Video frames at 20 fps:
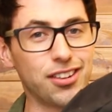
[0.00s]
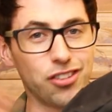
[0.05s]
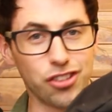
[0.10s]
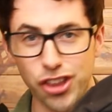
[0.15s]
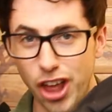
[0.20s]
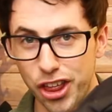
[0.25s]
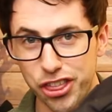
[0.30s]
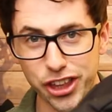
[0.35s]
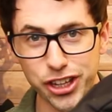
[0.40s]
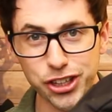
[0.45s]

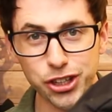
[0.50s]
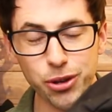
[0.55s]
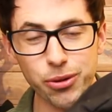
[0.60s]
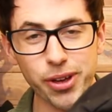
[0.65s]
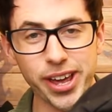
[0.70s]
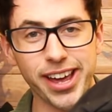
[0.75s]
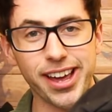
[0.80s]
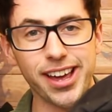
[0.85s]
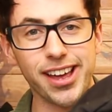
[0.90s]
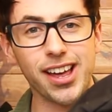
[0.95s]
Nothing new
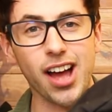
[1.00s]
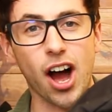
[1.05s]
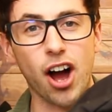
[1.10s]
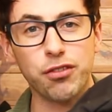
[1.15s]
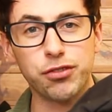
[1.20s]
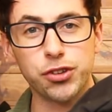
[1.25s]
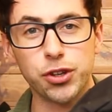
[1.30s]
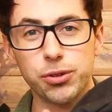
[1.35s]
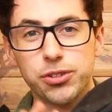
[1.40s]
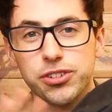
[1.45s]
here.
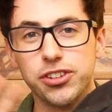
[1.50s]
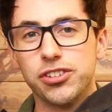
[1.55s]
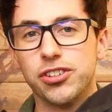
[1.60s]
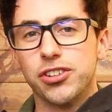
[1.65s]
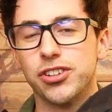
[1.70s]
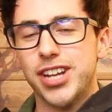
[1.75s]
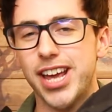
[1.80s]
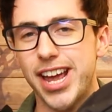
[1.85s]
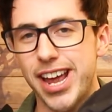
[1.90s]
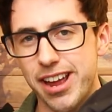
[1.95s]
I've used this
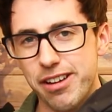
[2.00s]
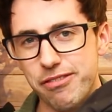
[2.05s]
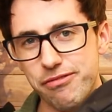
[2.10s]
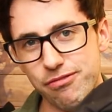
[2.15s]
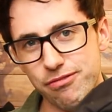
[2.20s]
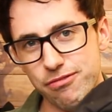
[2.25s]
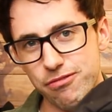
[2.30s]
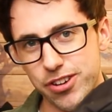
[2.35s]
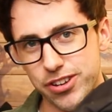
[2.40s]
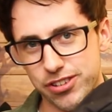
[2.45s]
on
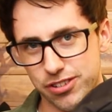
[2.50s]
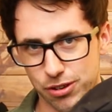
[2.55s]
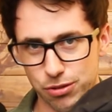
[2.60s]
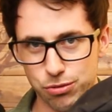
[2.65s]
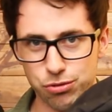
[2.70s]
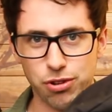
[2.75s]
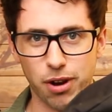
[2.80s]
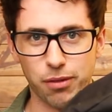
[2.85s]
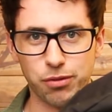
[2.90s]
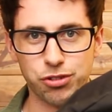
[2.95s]
every
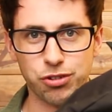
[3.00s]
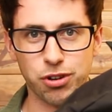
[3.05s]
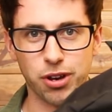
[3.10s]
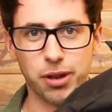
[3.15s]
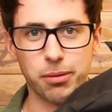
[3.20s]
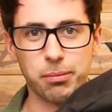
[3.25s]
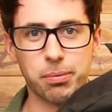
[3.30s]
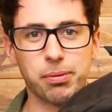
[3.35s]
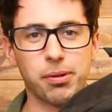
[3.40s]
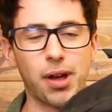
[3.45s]
single travel
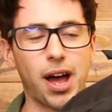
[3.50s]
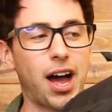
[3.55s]
trip.